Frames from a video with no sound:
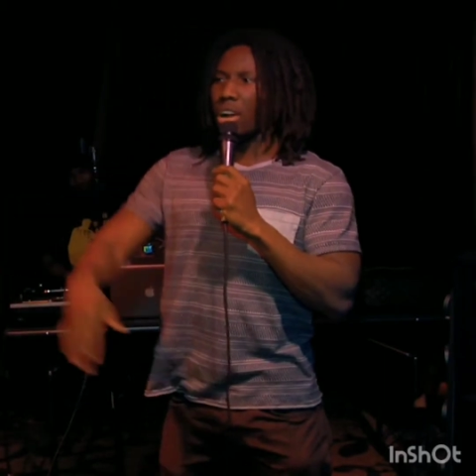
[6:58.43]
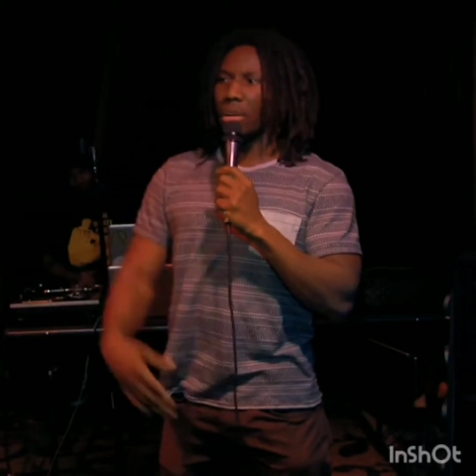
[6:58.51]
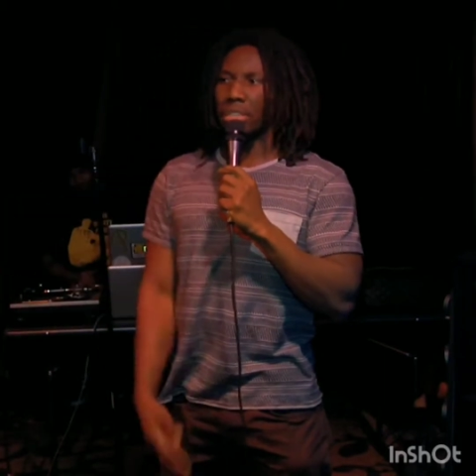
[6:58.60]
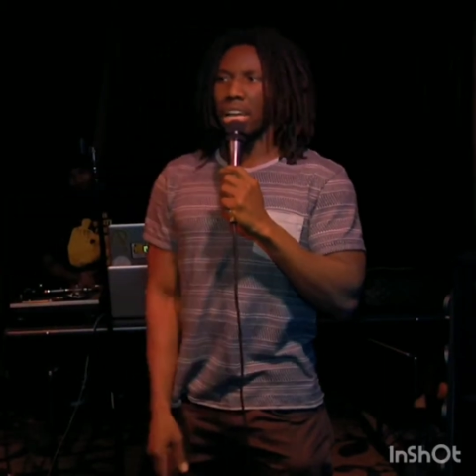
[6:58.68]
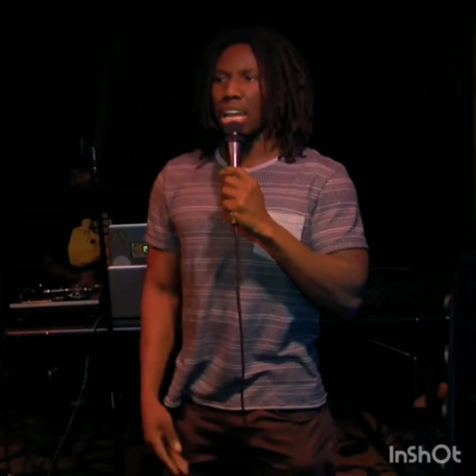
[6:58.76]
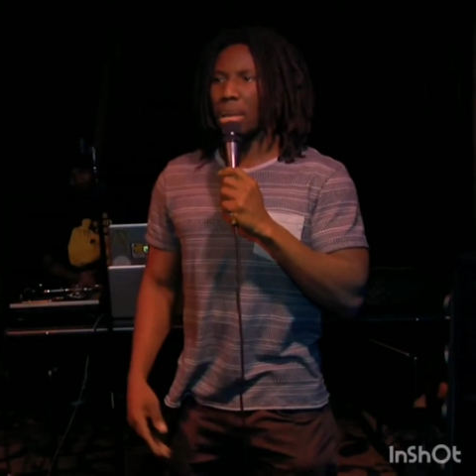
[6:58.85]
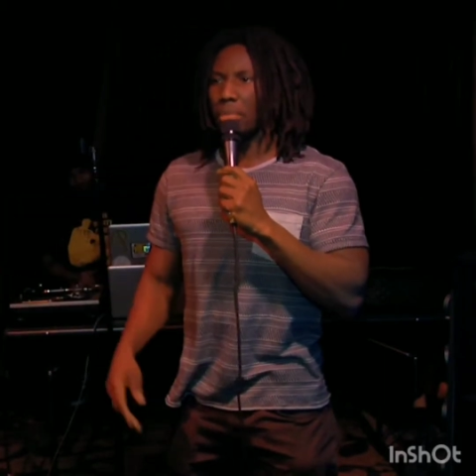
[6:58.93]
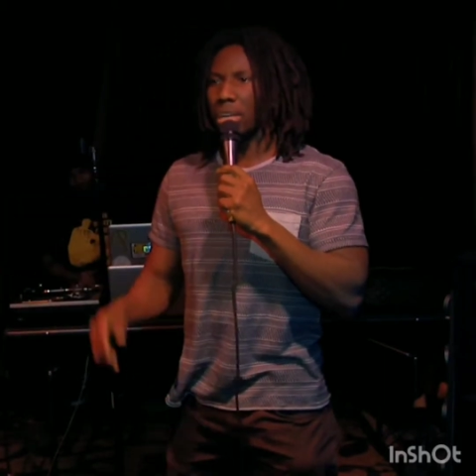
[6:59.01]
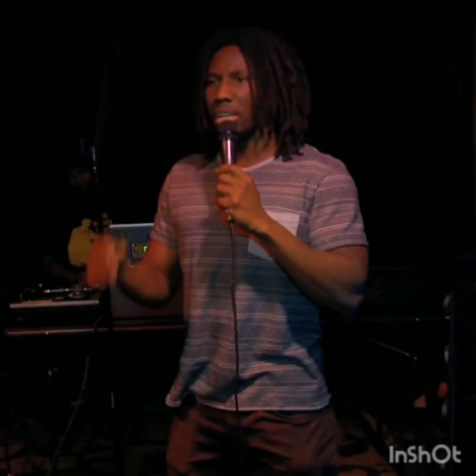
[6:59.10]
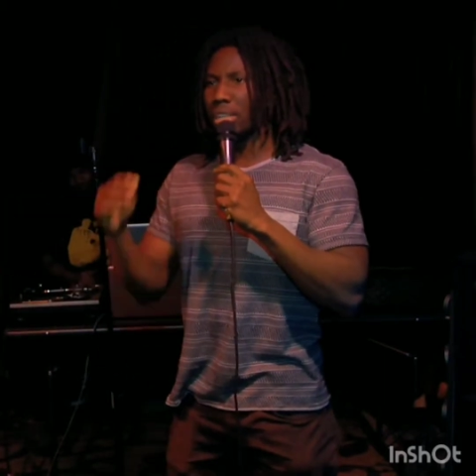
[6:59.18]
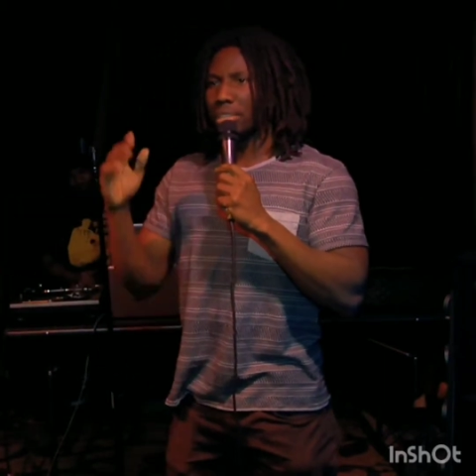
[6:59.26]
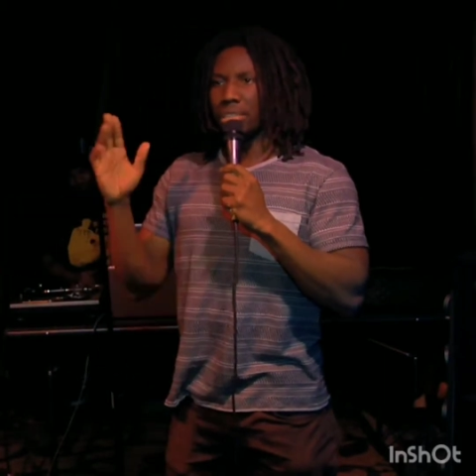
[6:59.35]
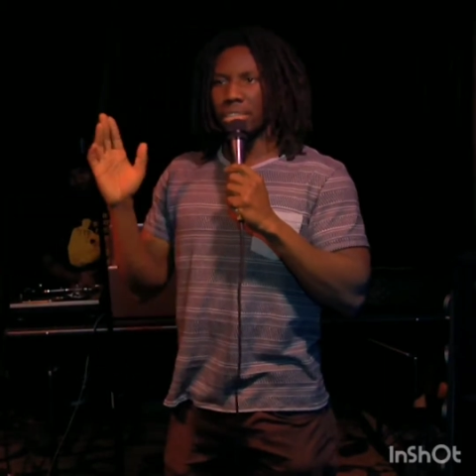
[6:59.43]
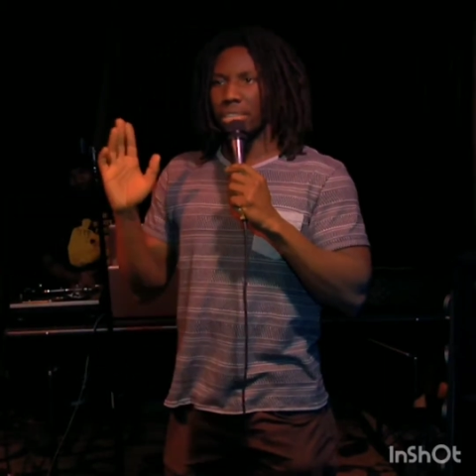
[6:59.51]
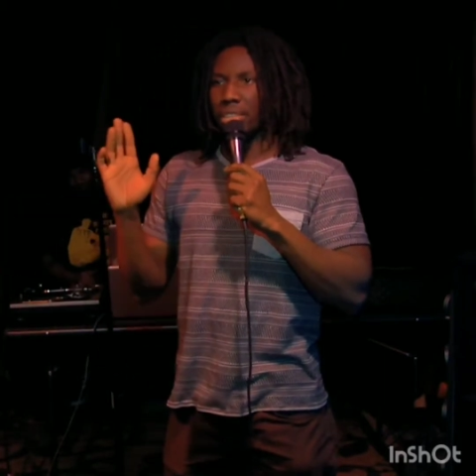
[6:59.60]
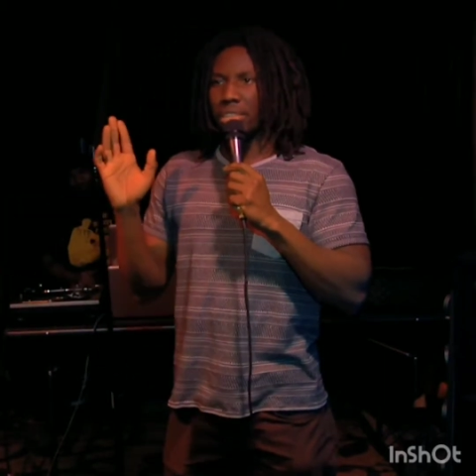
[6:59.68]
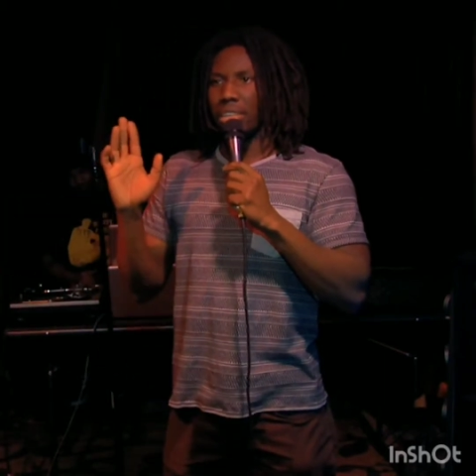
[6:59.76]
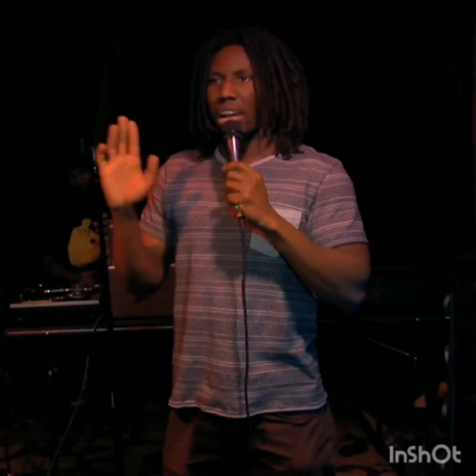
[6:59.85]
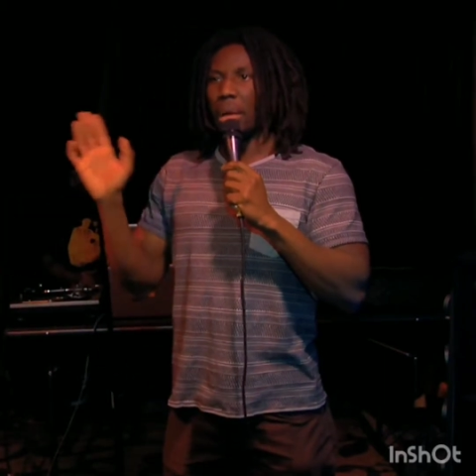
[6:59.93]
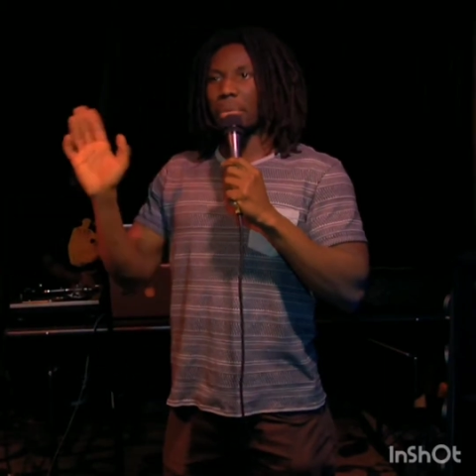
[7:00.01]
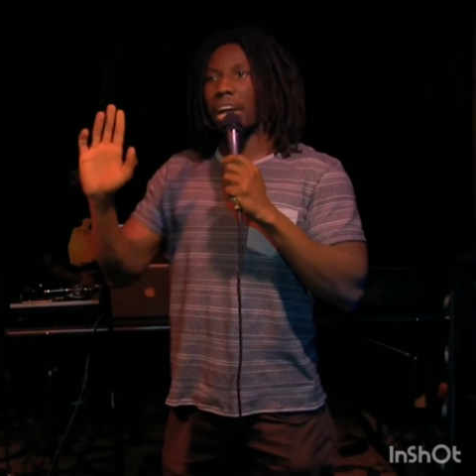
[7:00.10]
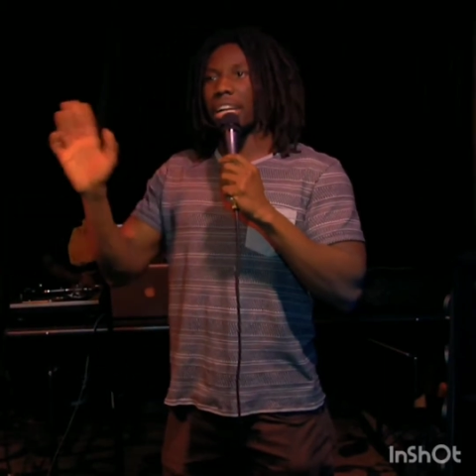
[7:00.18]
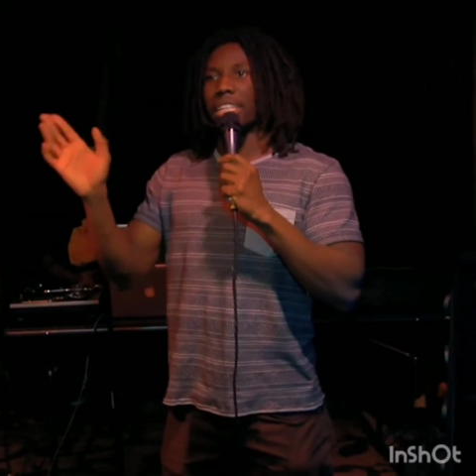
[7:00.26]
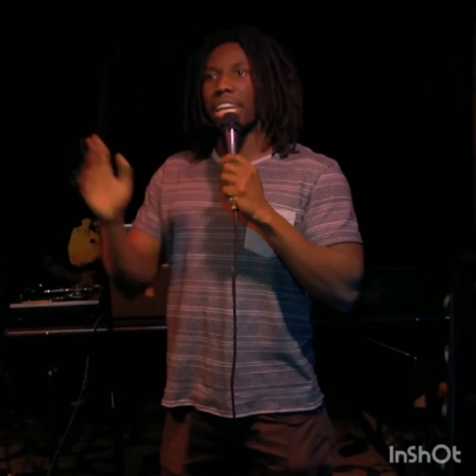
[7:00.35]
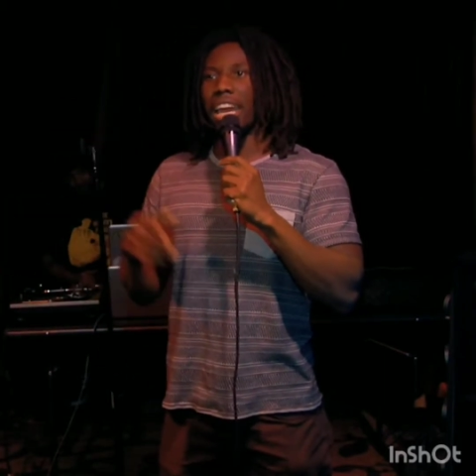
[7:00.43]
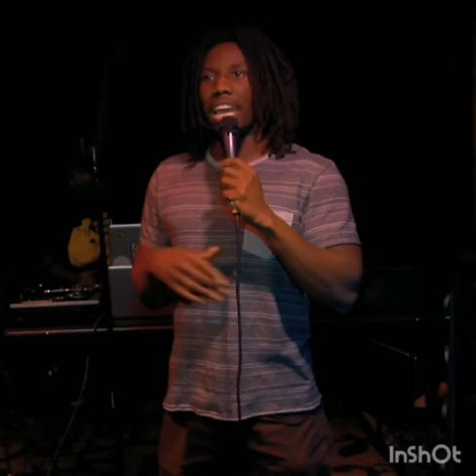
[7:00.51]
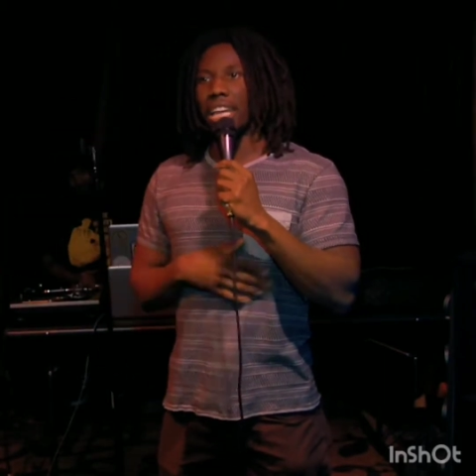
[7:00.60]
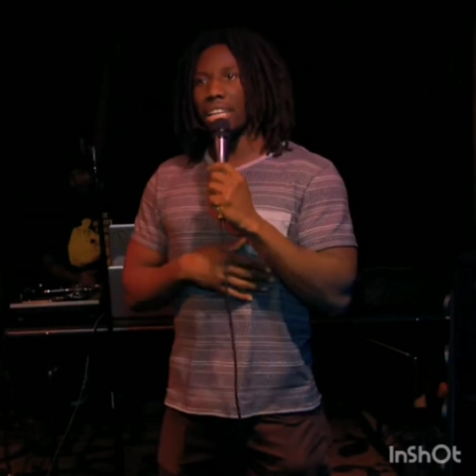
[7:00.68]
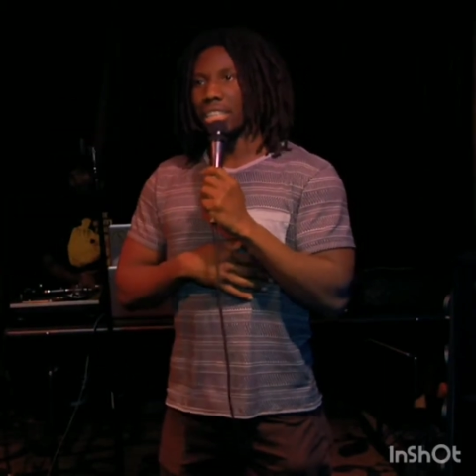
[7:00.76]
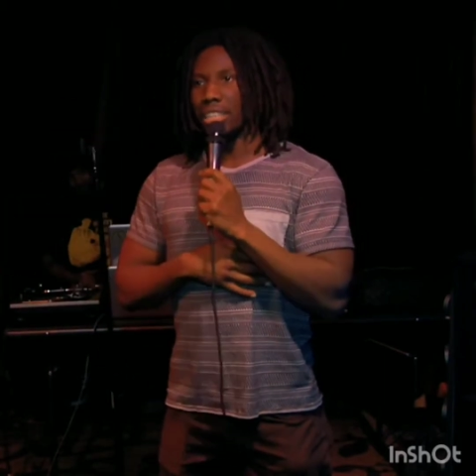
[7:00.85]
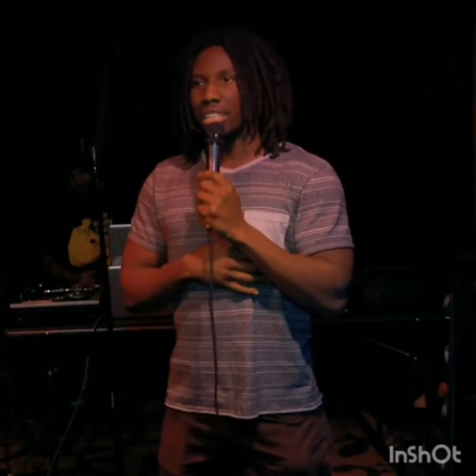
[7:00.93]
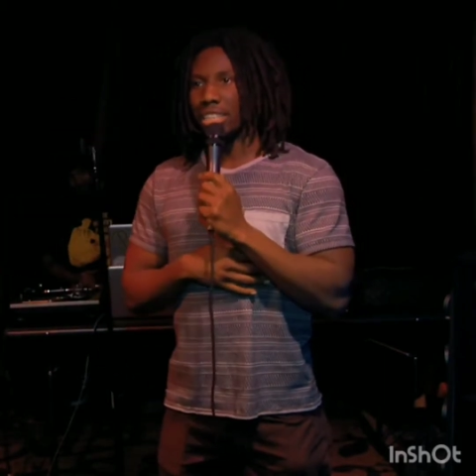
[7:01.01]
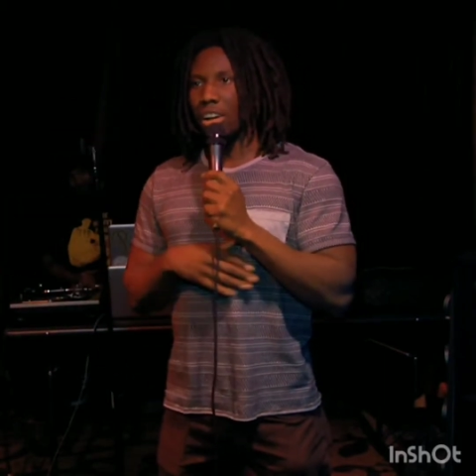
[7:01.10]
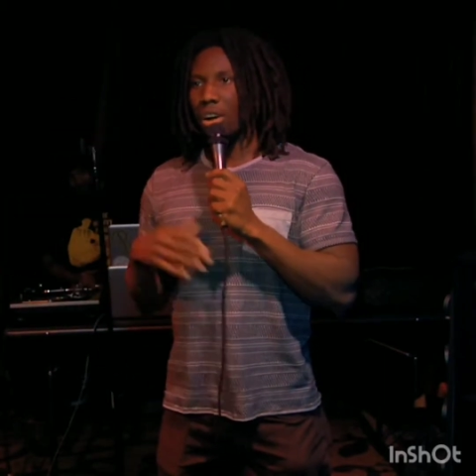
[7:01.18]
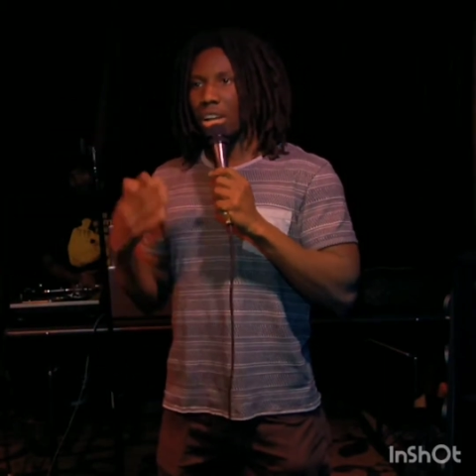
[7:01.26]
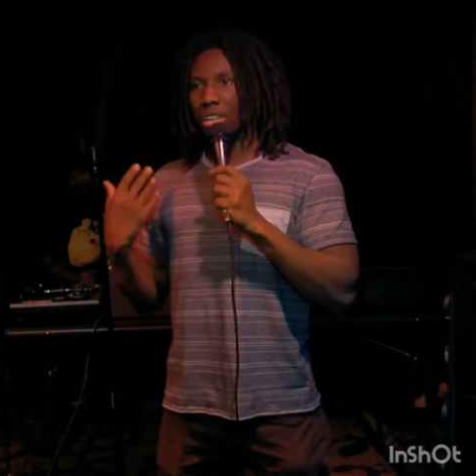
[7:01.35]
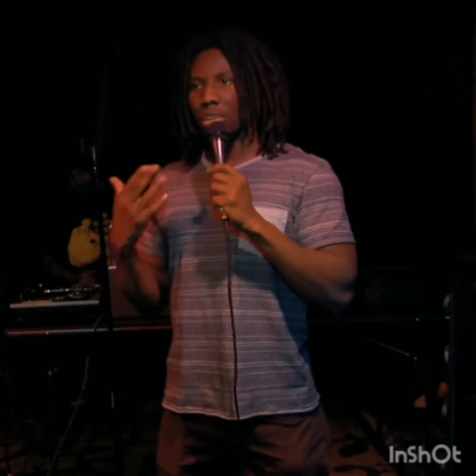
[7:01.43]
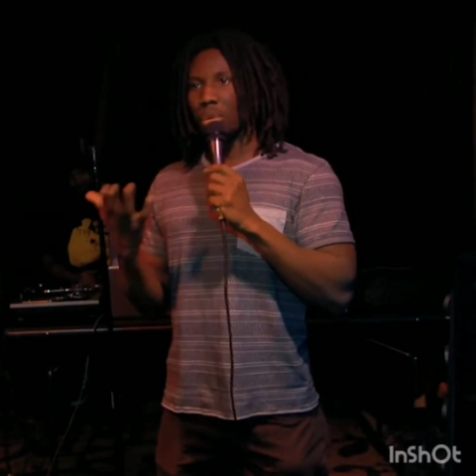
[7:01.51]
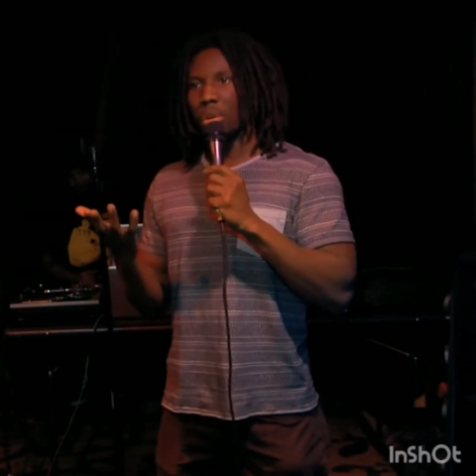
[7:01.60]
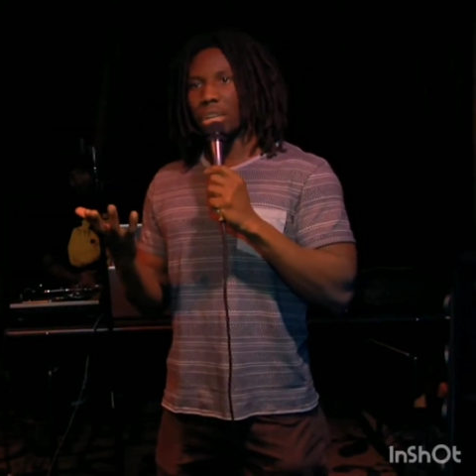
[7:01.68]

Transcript: I was like, "Hey, bro, I'm not gay." He said, "Oh, I thought you